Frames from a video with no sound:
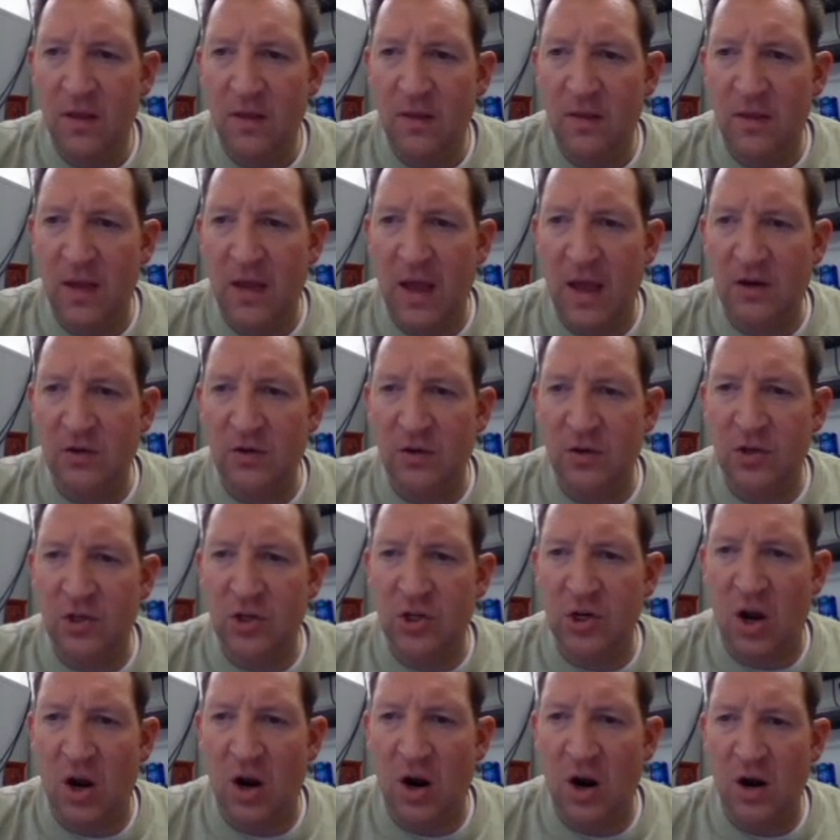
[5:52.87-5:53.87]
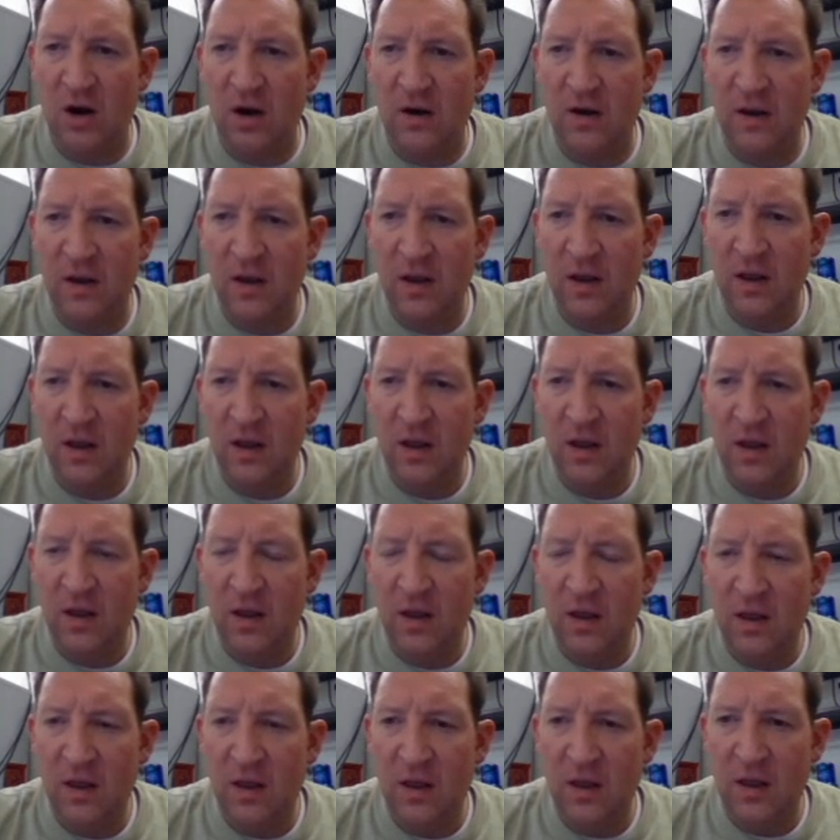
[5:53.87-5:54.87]
the actual chart.
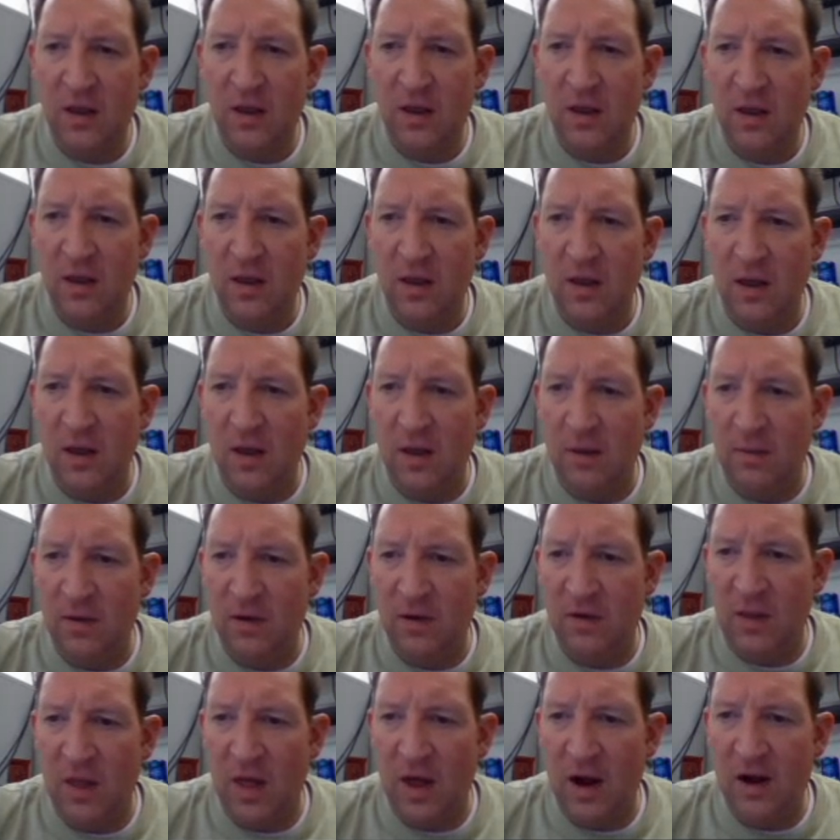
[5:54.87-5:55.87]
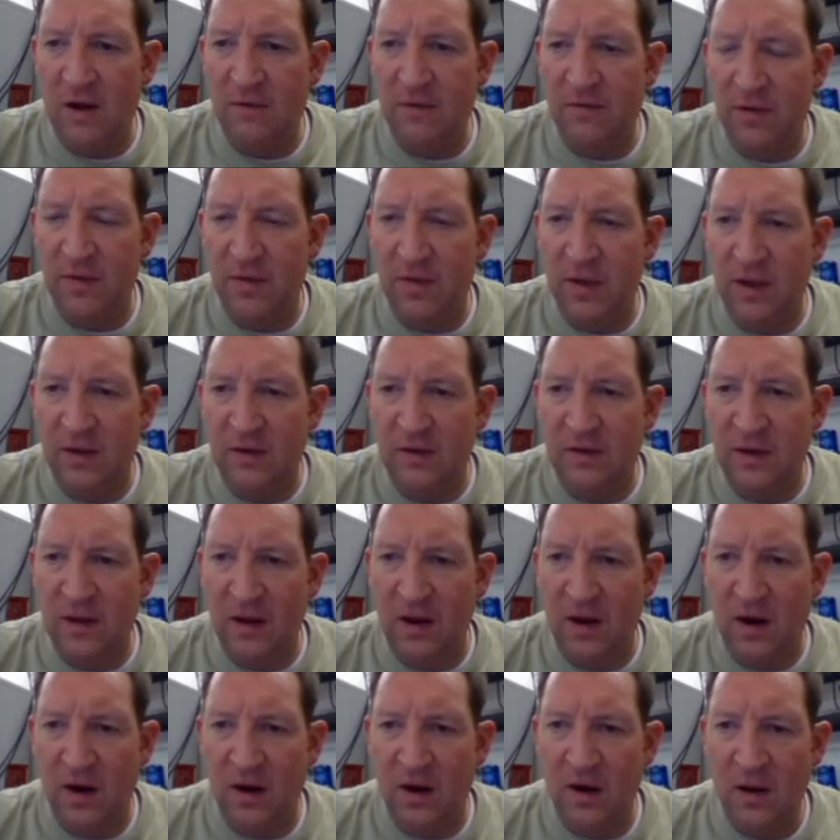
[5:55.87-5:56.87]
There's a lot of different things
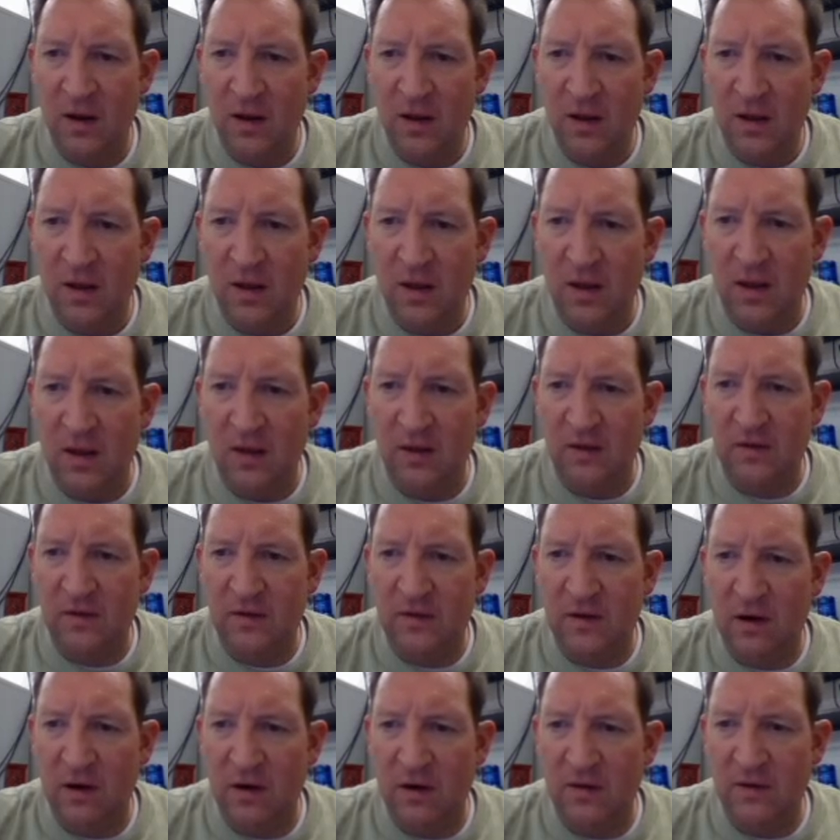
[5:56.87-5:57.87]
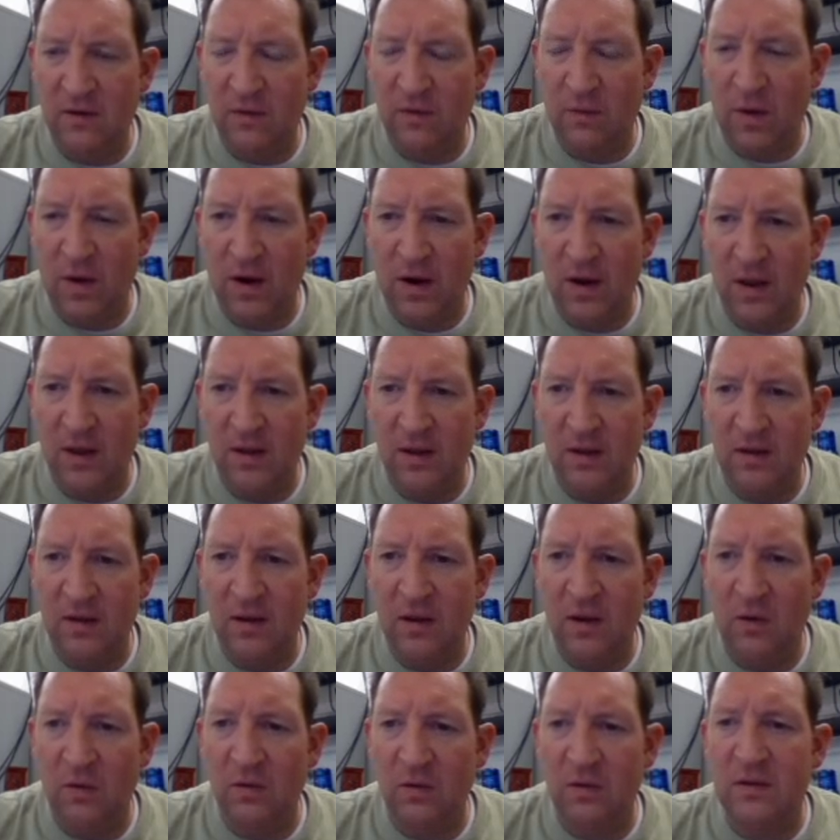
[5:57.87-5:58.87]
here. Series, if you want to,
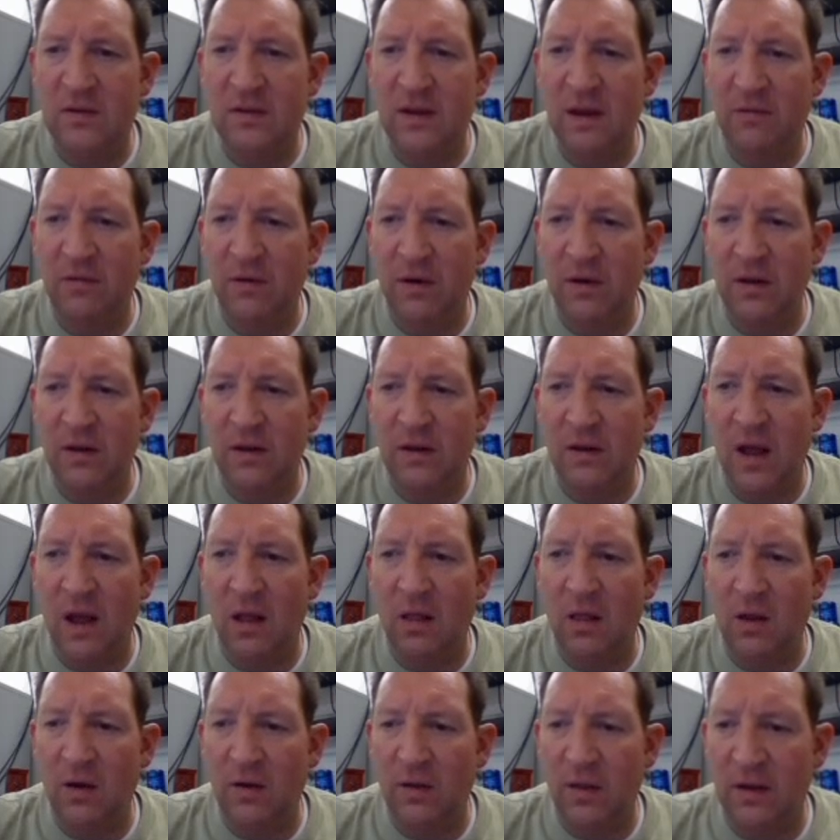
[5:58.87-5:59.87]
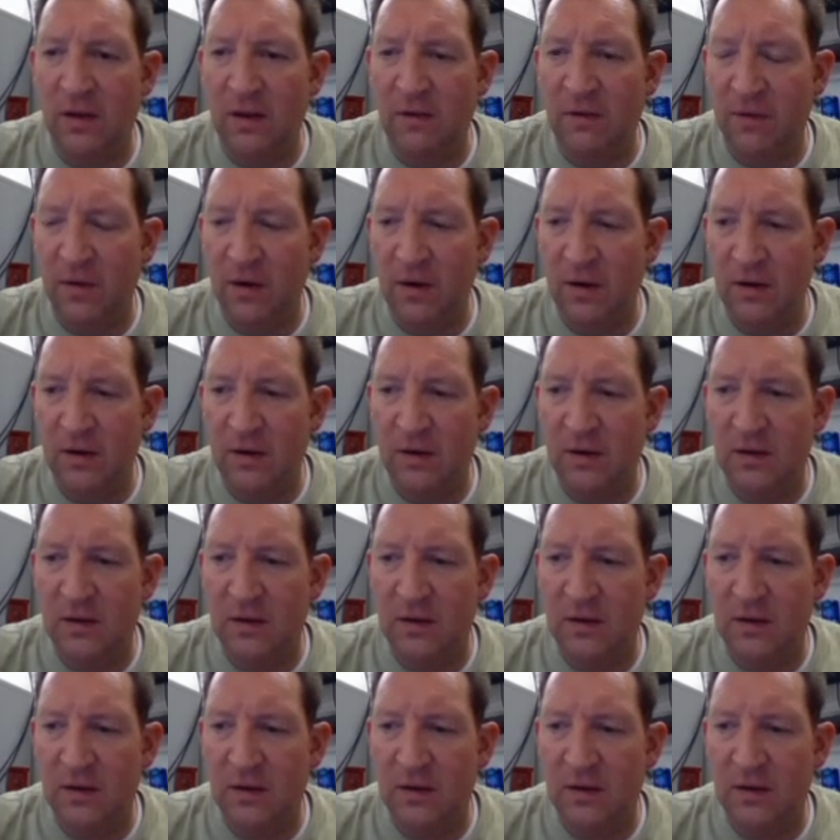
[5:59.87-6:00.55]
different color, the different